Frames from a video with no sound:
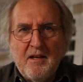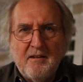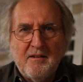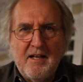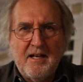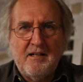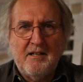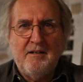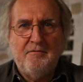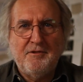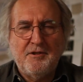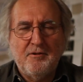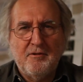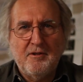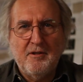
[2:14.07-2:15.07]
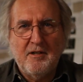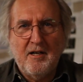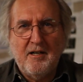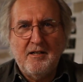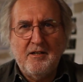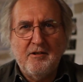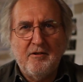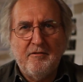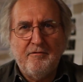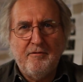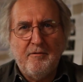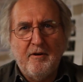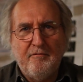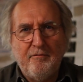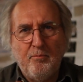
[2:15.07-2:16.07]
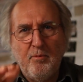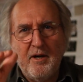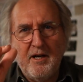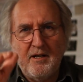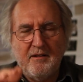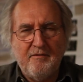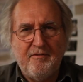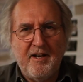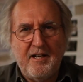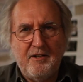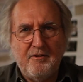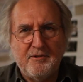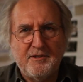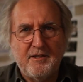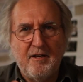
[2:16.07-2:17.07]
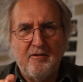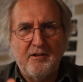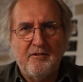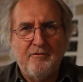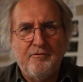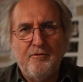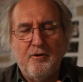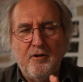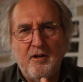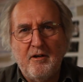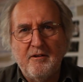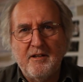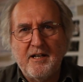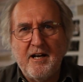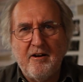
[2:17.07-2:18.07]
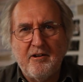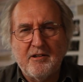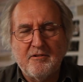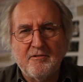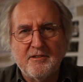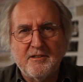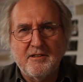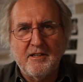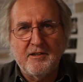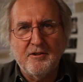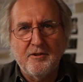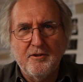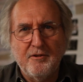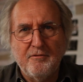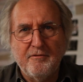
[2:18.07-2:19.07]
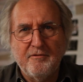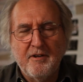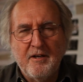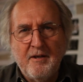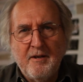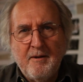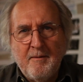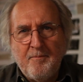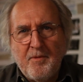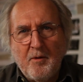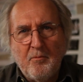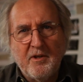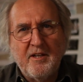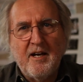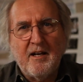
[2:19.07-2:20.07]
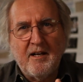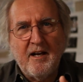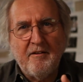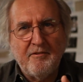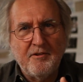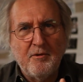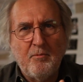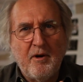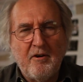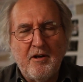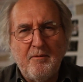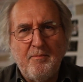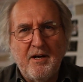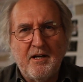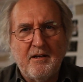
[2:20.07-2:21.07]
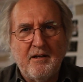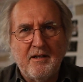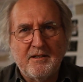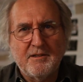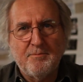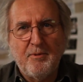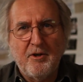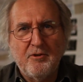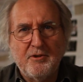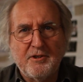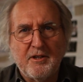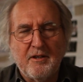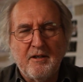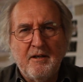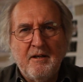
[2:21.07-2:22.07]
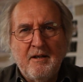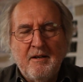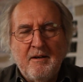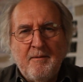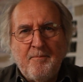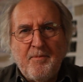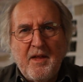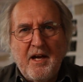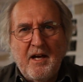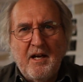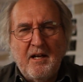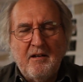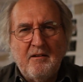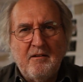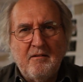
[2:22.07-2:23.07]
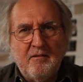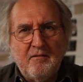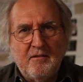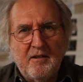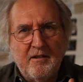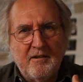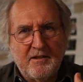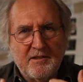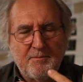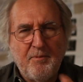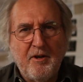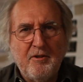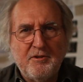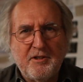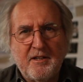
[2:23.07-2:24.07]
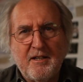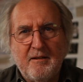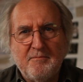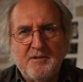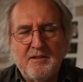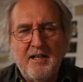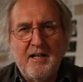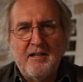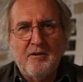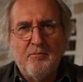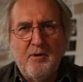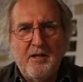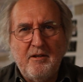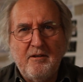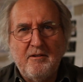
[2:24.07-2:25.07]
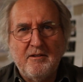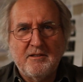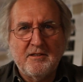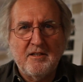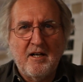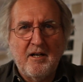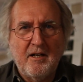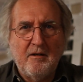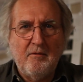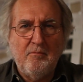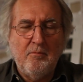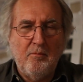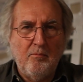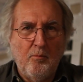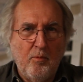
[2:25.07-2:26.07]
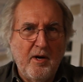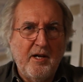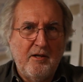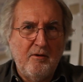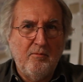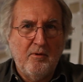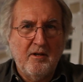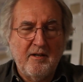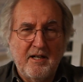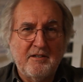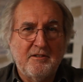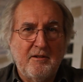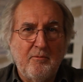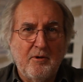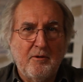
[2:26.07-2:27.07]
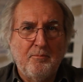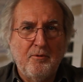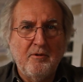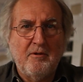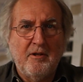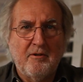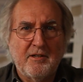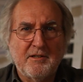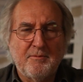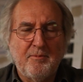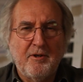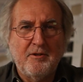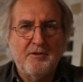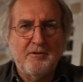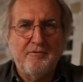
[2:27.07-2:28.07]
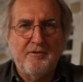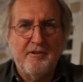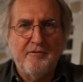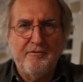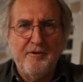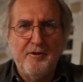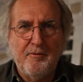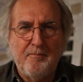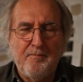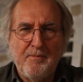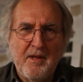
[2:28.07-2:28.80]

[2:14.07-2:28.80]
that gives you a good idea of where the values are going to fall on the characteristic curve without having to worry about exposure. And the exposure comes later when you decide where you actually want to put your exposure for the film.